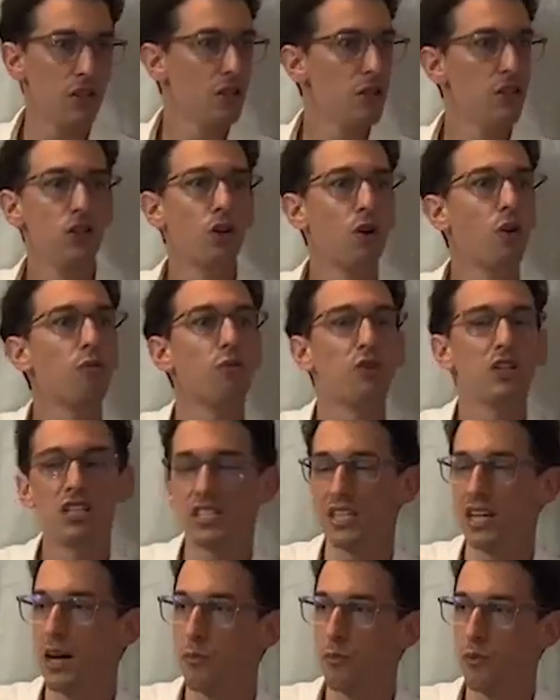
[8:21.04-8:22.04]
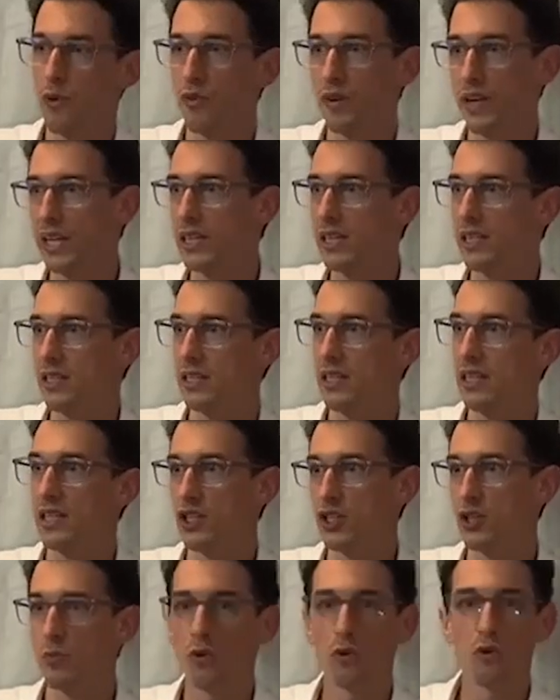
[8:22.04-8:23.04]
for example,
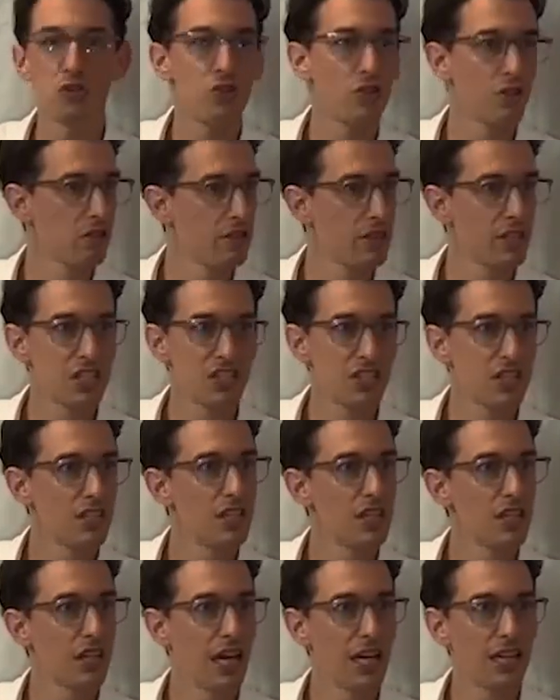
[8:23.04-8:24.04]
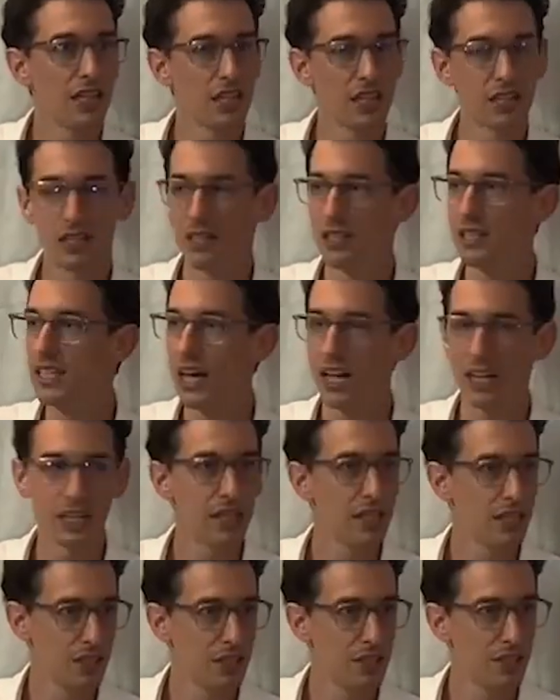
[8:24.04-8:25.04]
suppose you live in a city like
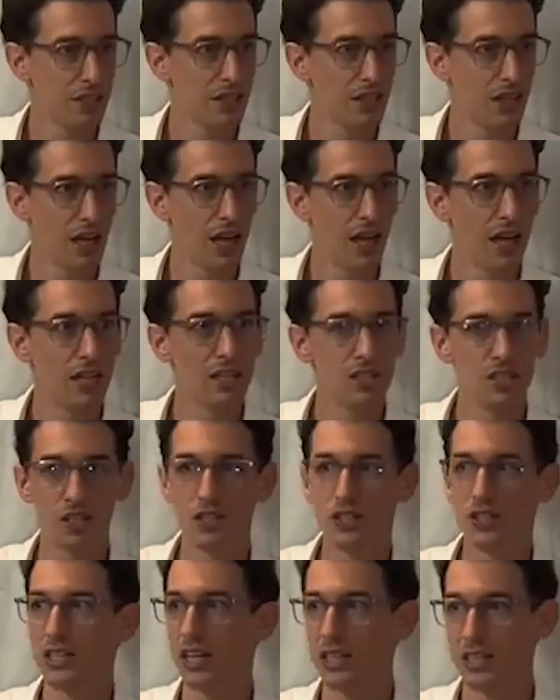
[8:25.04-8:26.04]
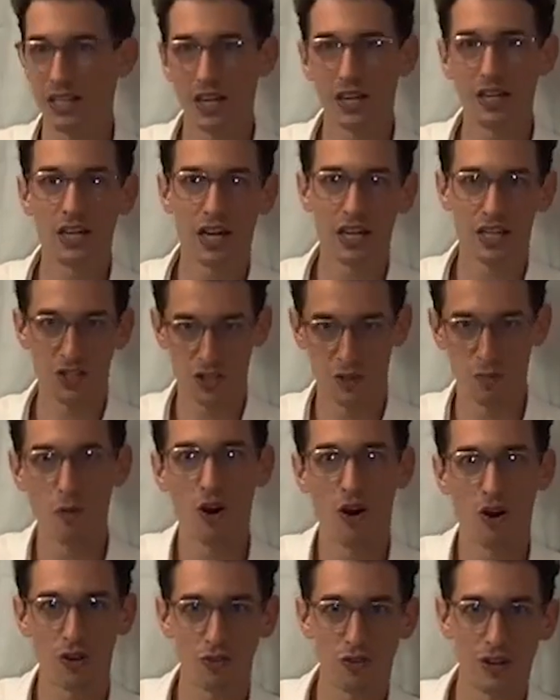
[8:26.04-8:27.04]
Delhi, and Delhi has
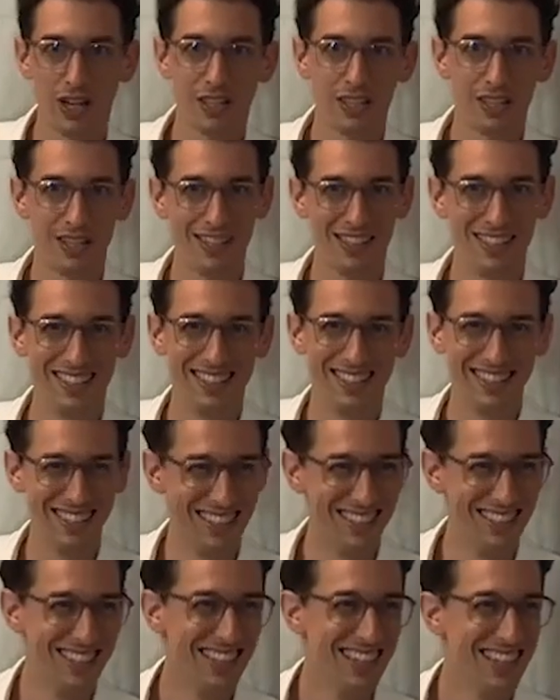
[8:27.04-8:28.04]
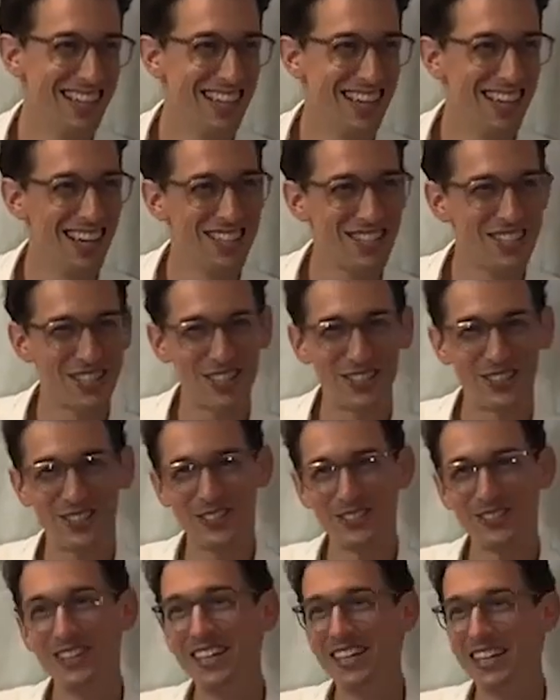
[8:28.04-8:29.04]
smog, right? And
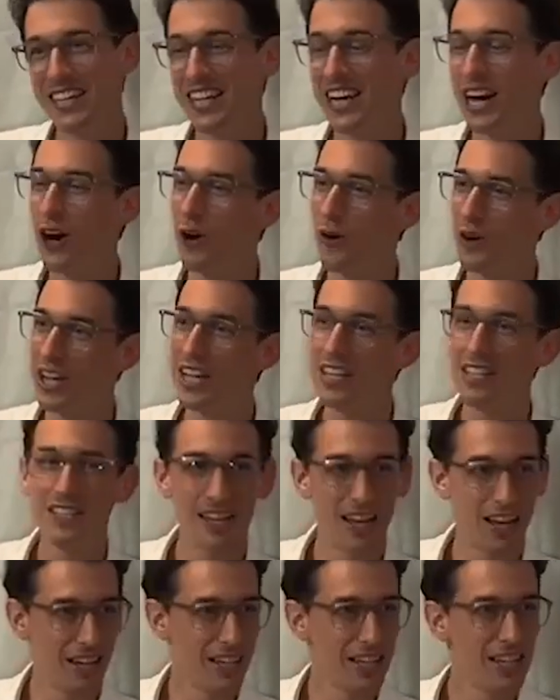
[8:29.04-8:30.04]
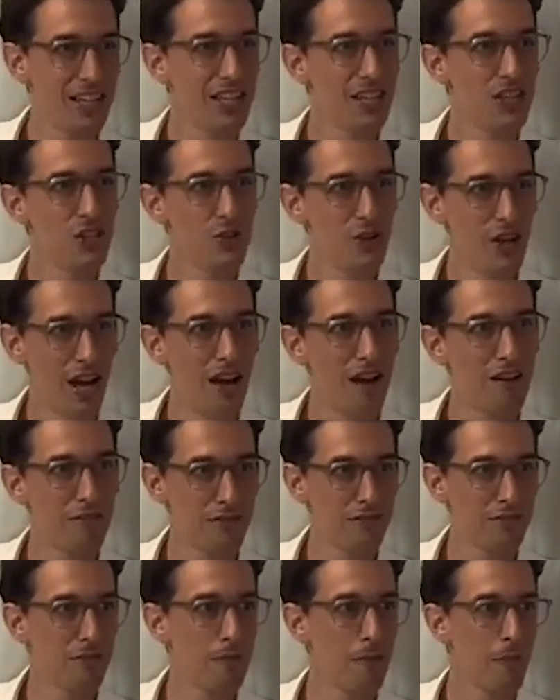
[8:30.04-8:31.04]
so now in Delhi, you
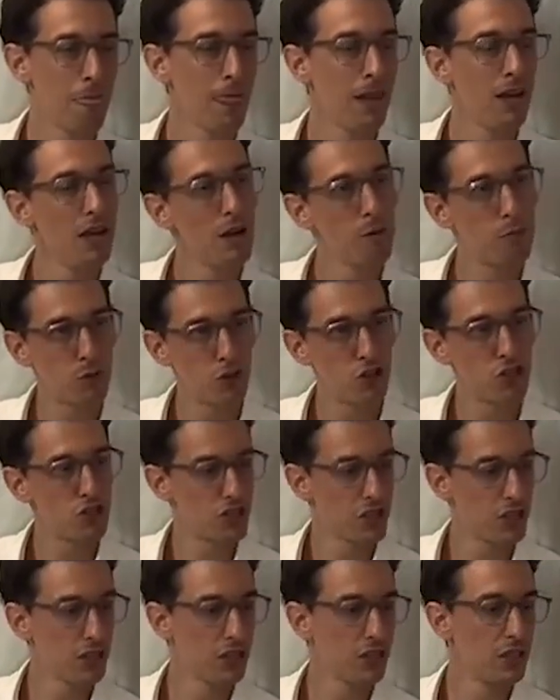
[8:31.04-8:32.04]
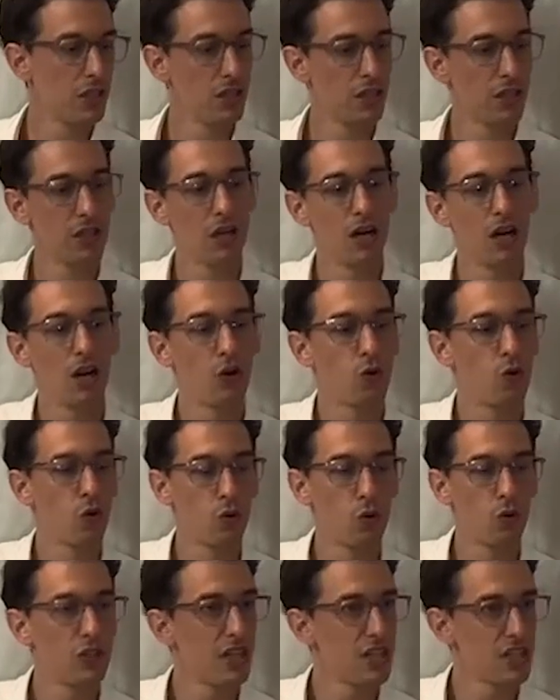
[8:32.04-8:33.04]
have a person
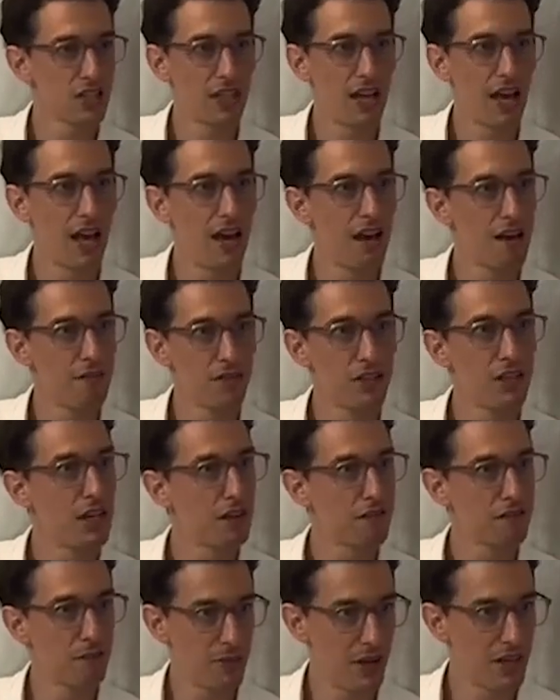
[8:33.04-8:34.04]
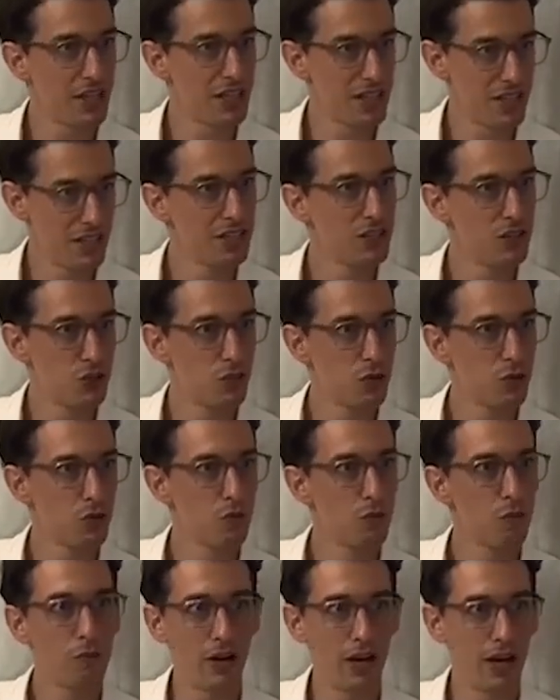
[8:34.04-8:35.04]
who doesn't have enough money
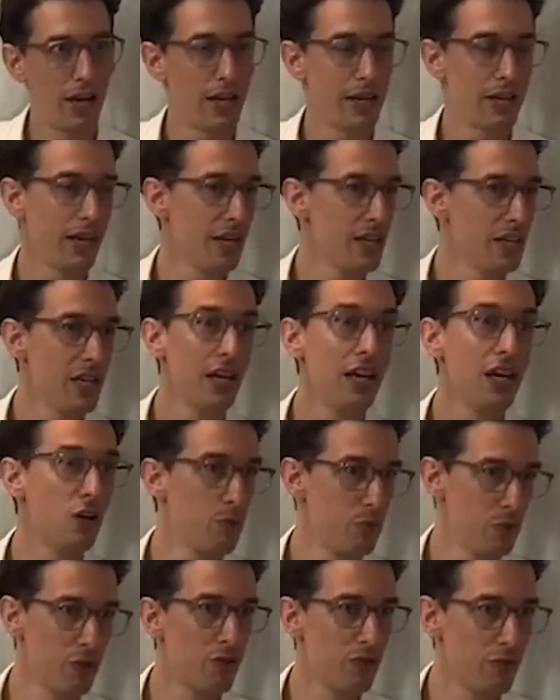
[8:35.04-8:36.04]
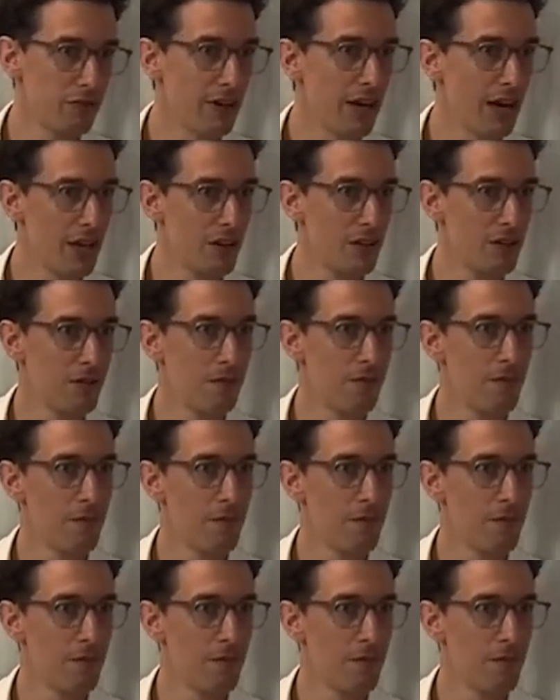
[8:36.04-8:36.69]
to buy an air purifier.